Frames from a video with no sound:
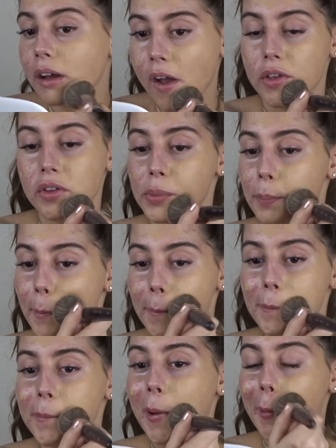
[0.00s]
This
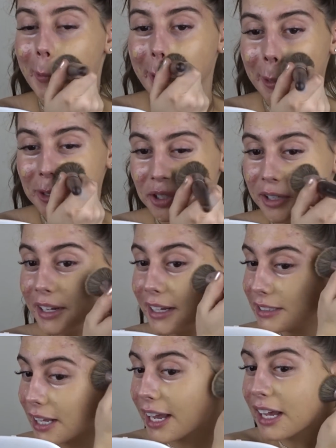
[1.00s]
foundation
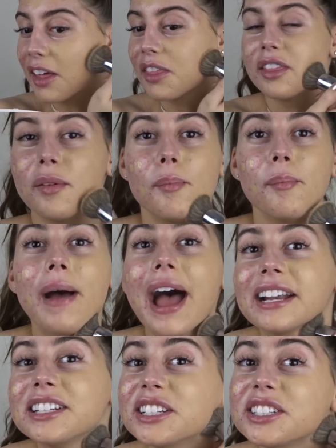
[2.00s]
is like the
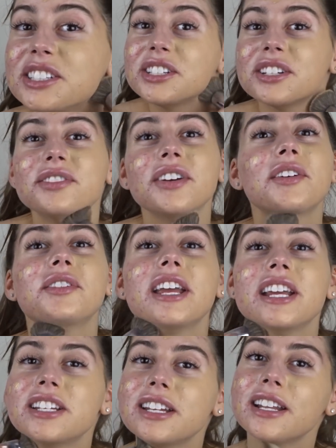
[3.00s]
mattest
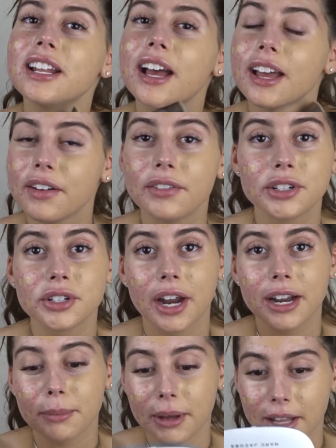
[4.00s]
foundation I've ever
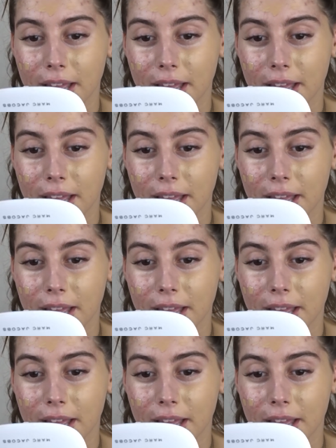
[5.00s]
tried in my